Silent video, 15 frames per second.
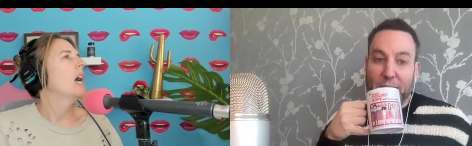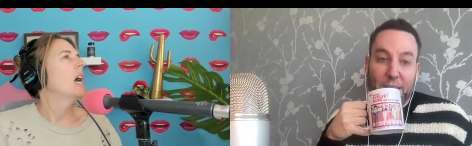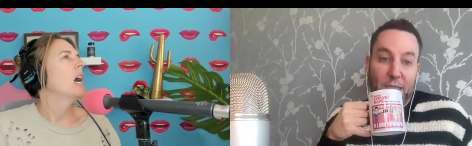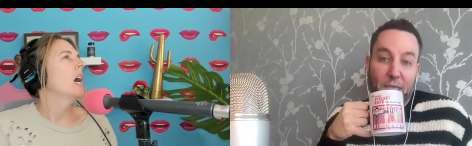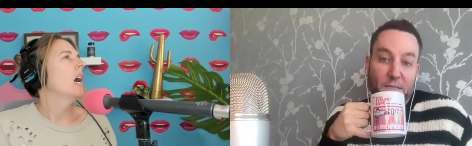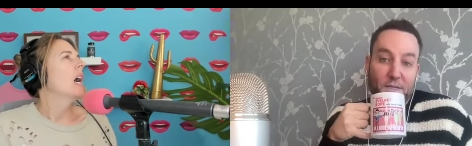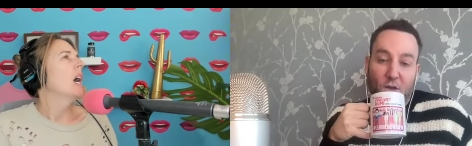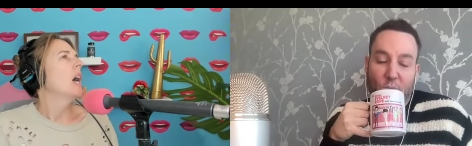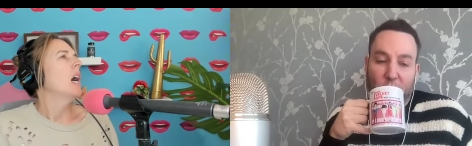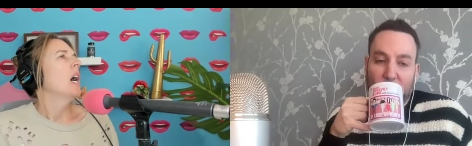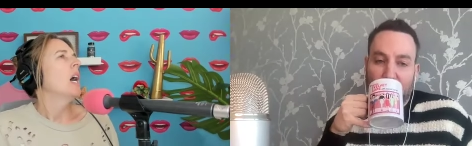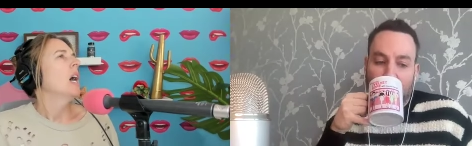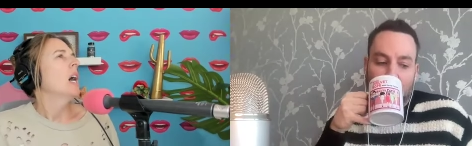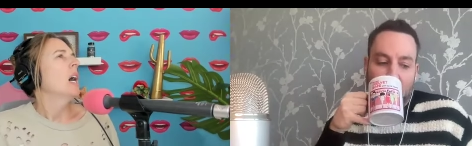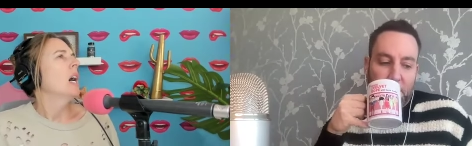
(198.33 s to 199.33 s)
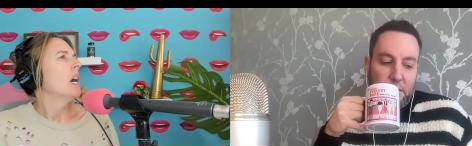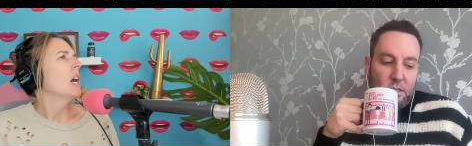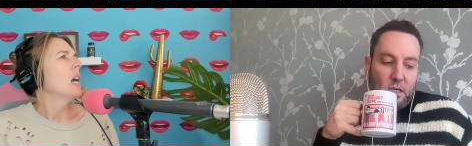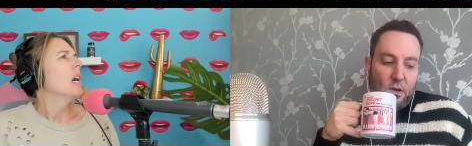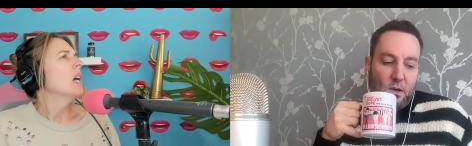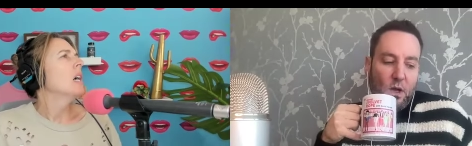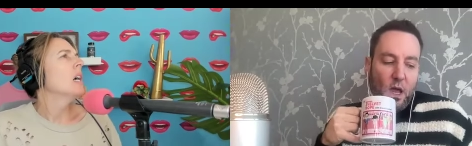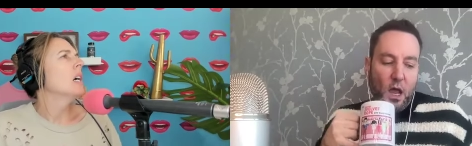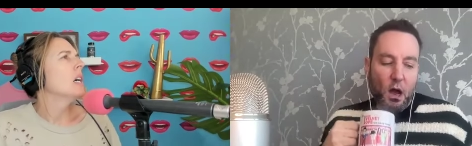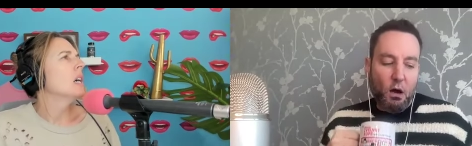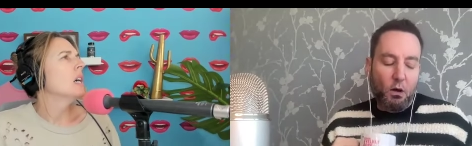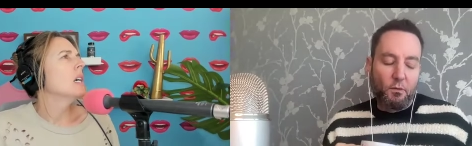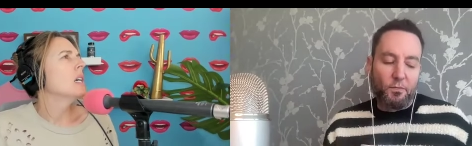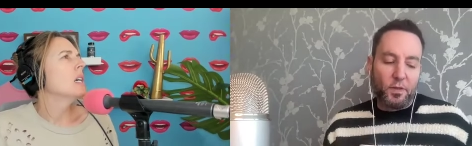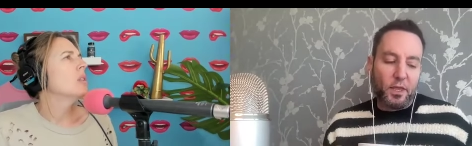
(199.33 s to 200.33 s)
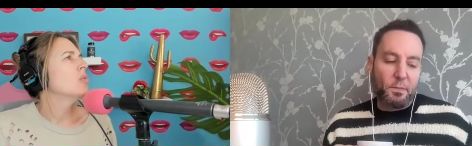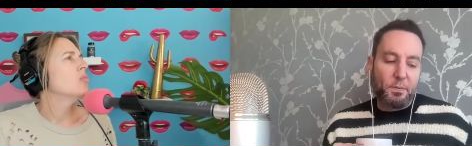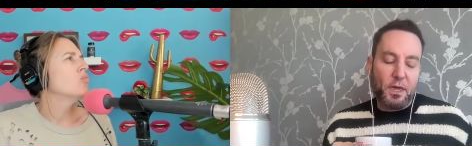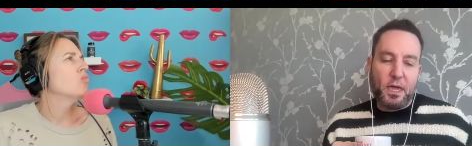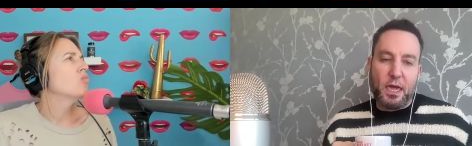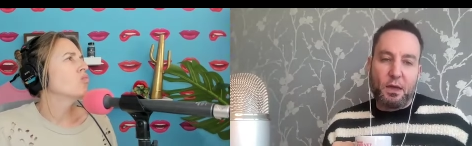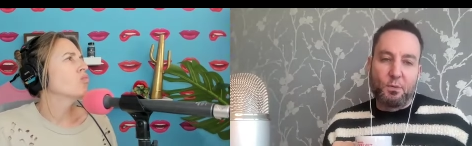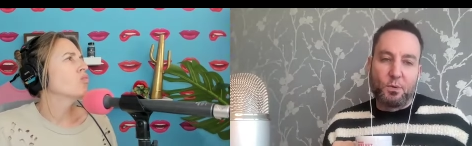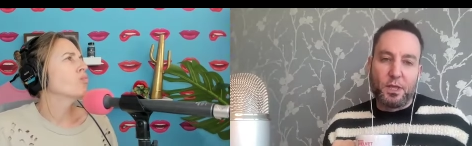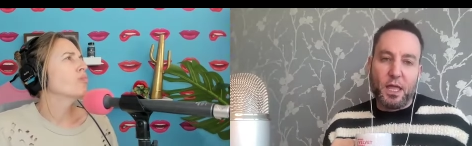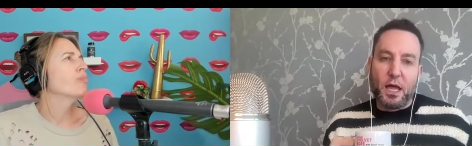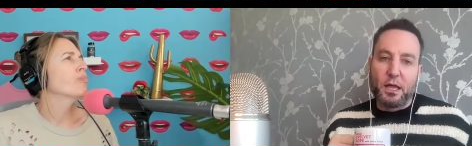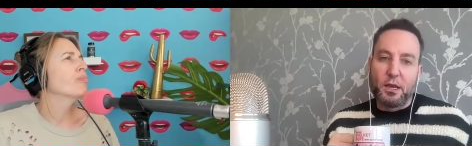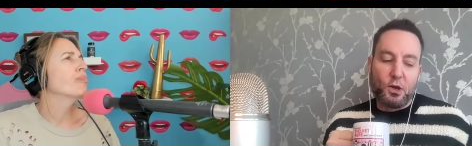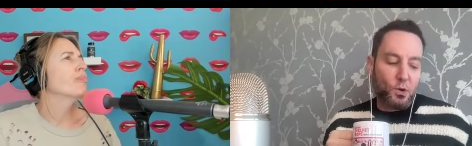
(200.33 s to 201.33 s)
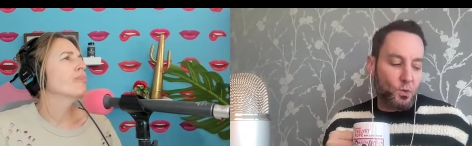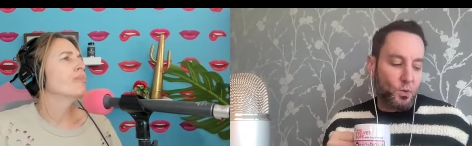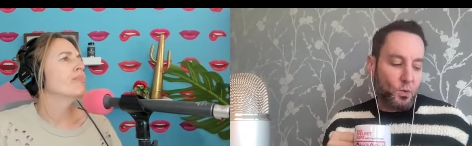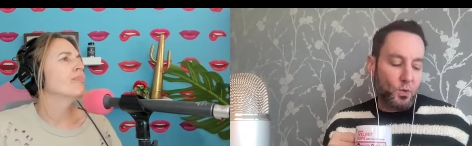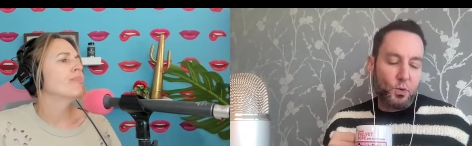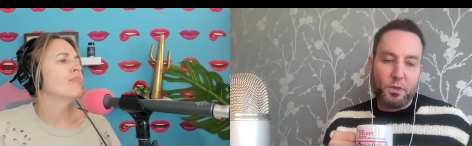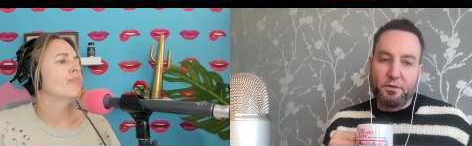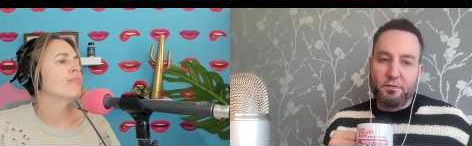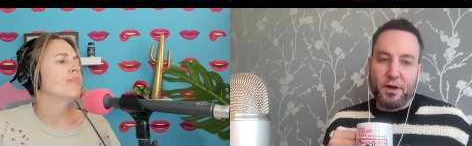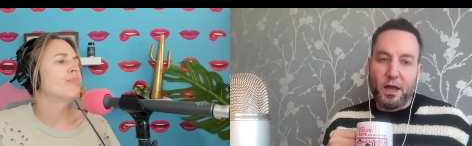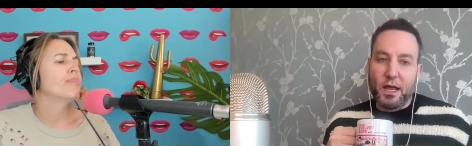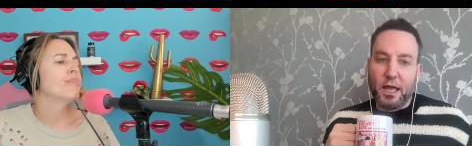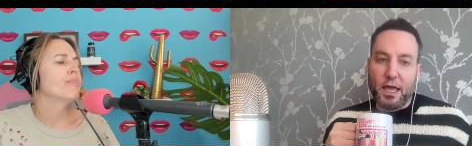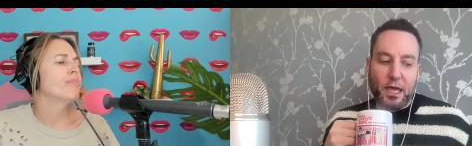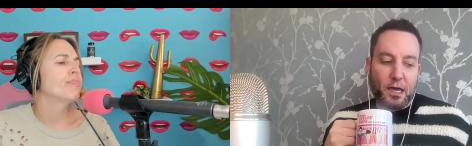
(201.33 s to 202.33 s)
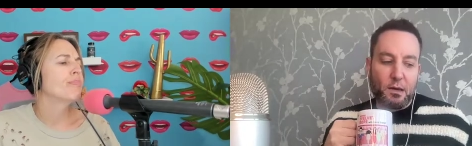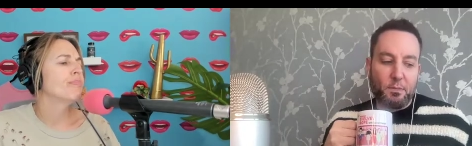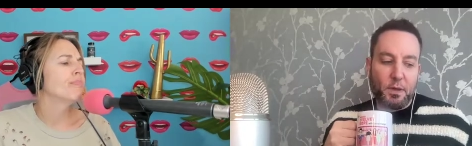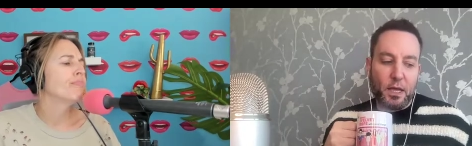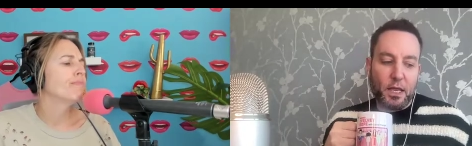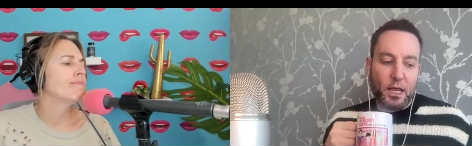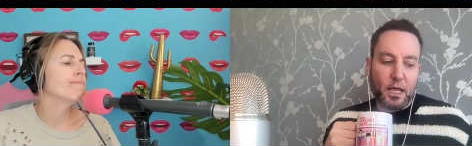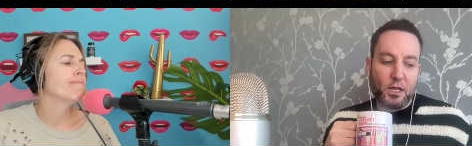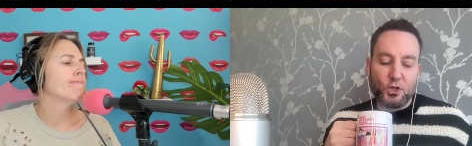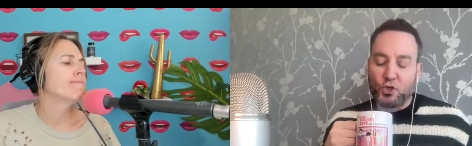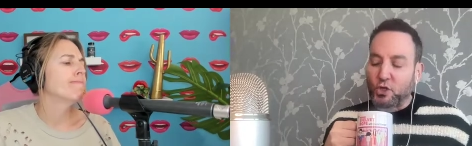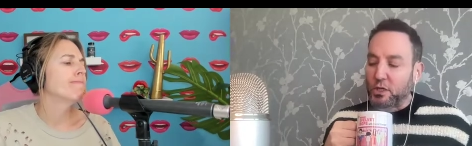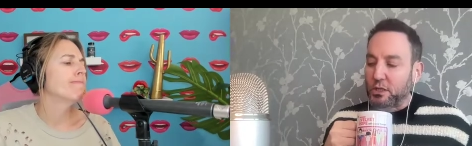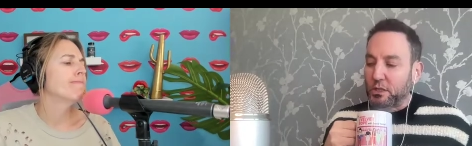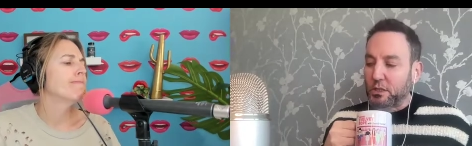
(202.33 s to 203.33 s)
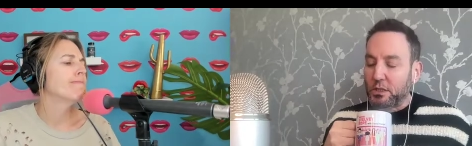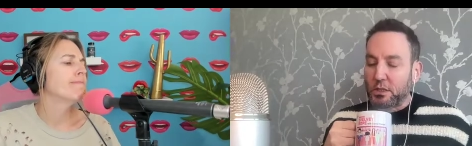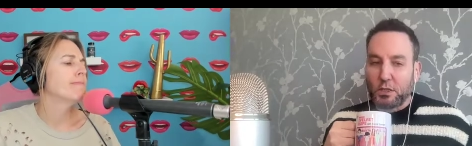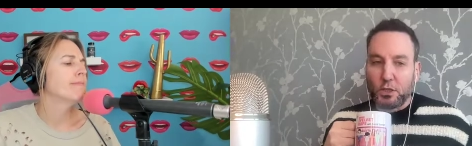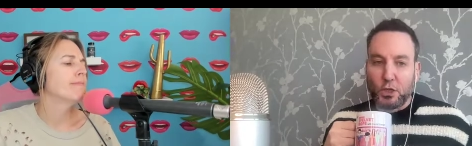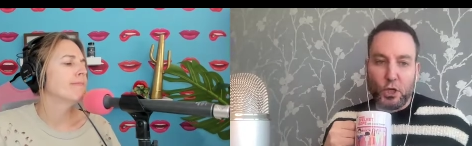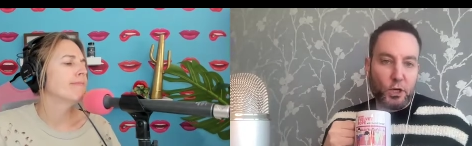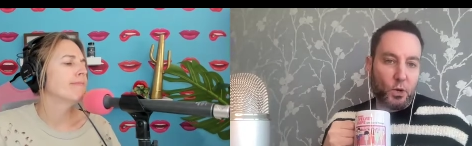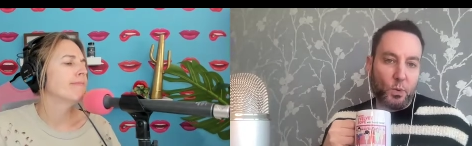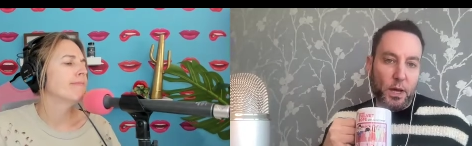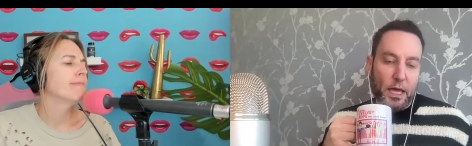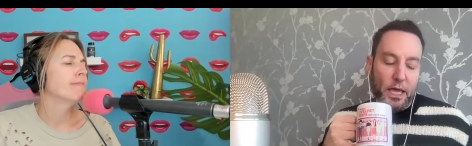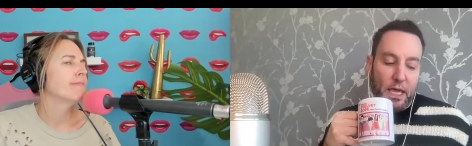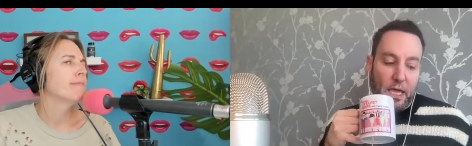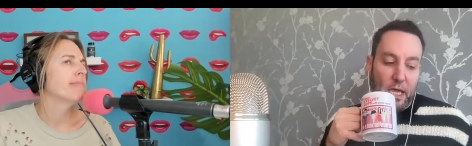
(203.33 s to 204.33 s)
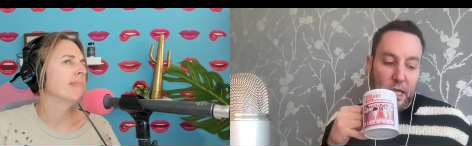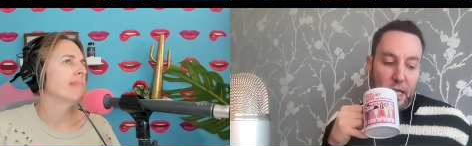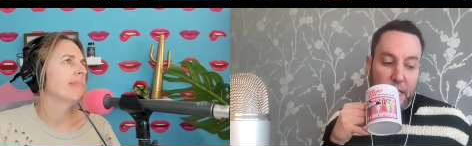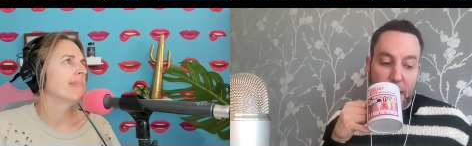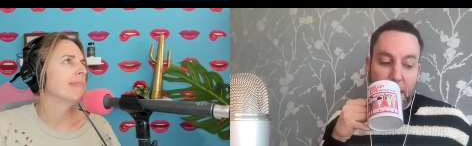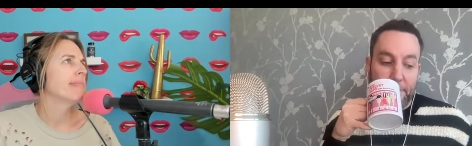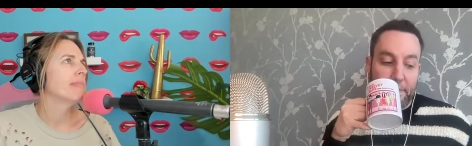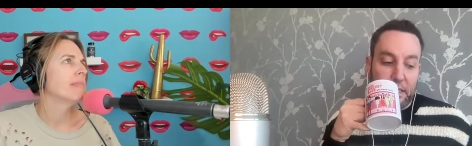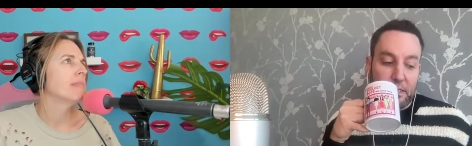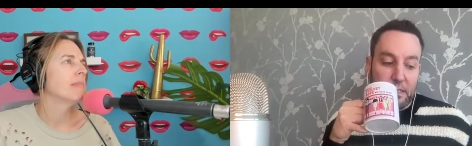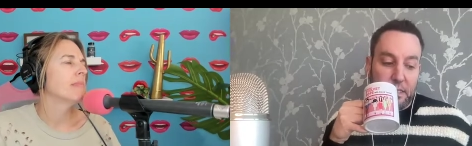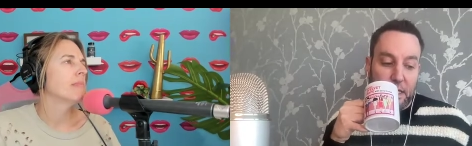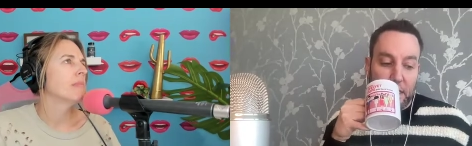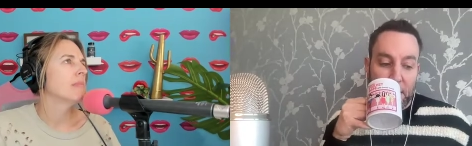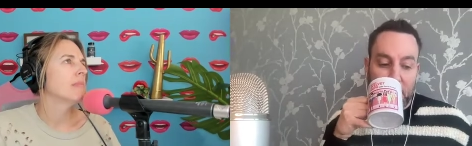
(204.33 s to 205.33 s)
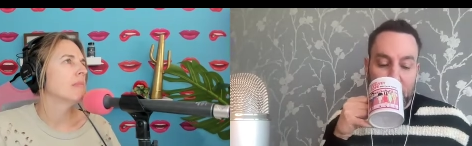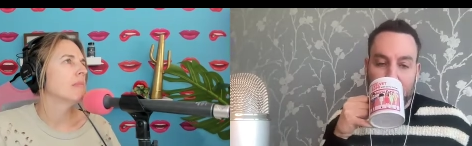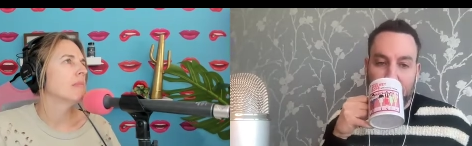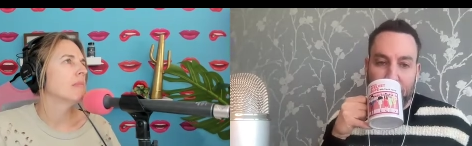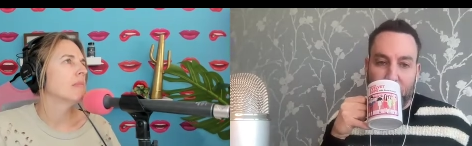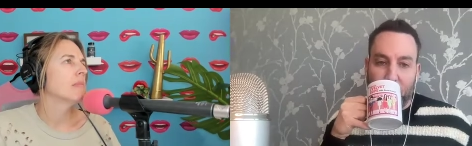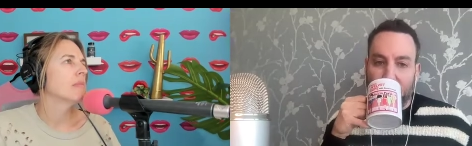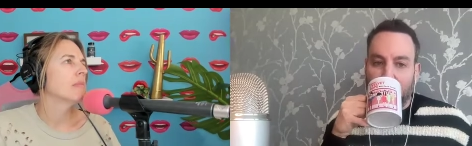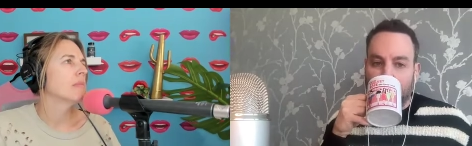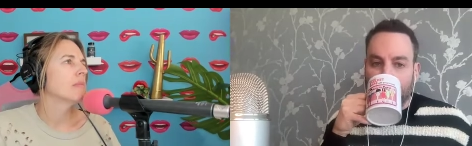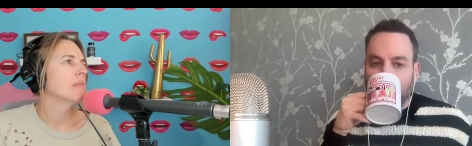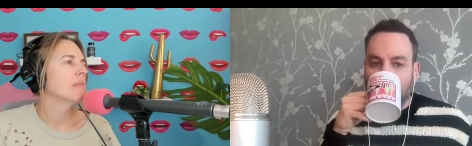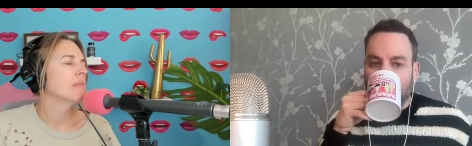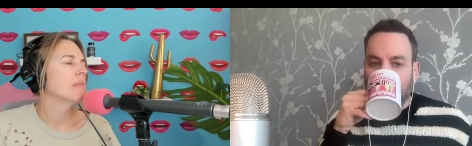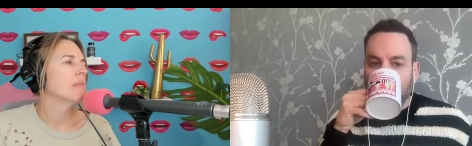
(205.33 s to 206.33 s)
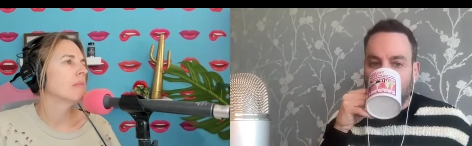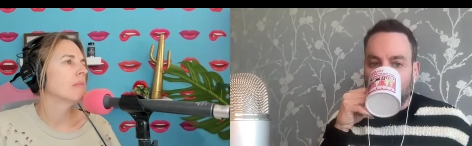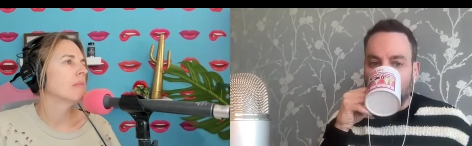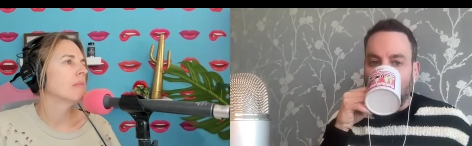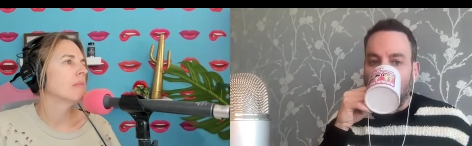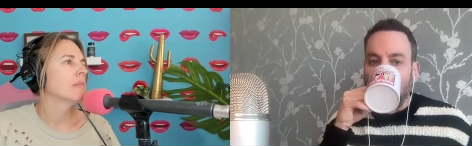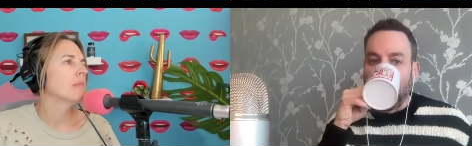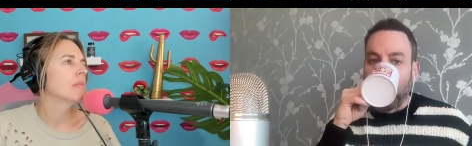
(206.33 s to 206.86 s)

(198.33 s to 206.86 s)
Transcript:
Speaker 1: And he's always there. So hopefully PK will not know who the fuck I am and I can just look away and not be seen because I don't want any problems.